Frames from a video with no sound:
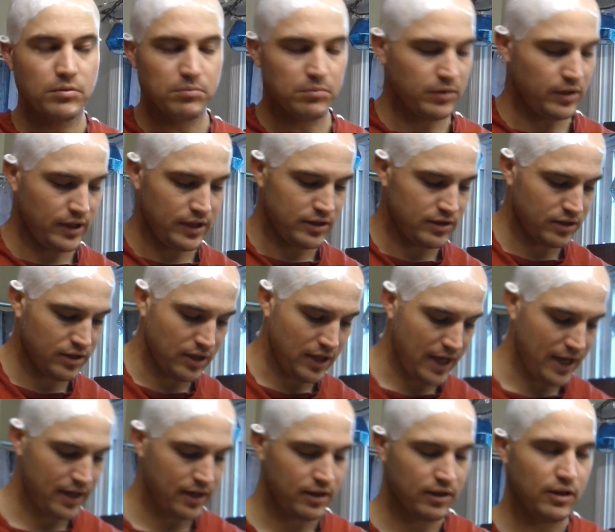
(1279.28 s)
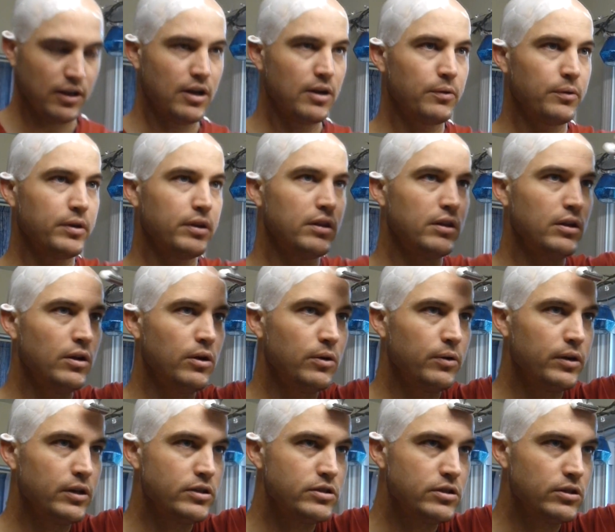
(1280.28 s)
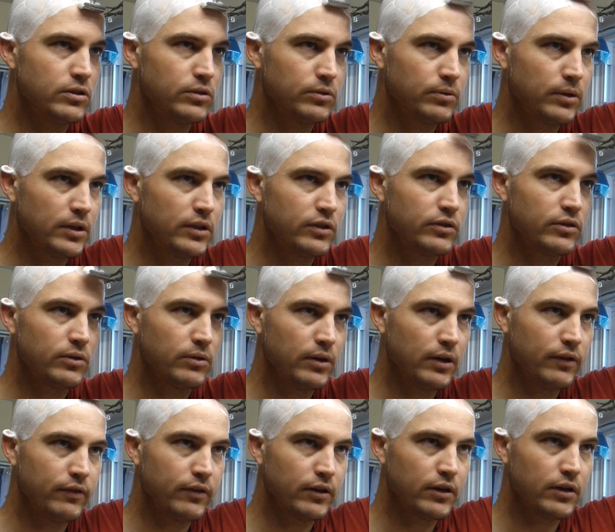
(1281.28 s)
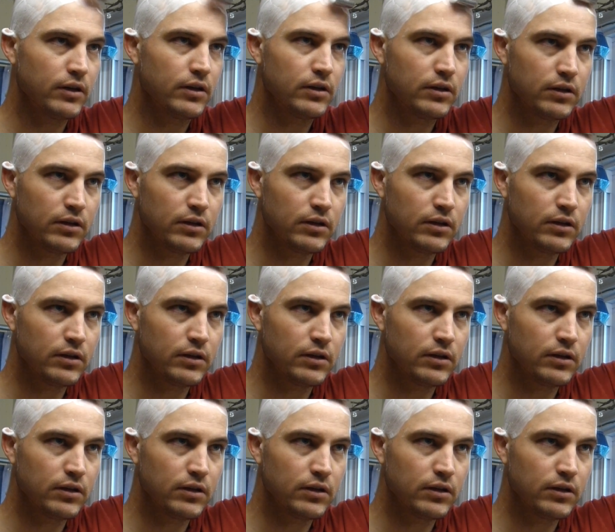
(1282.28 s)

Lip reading: blade's gliding along with no issues whatsoever.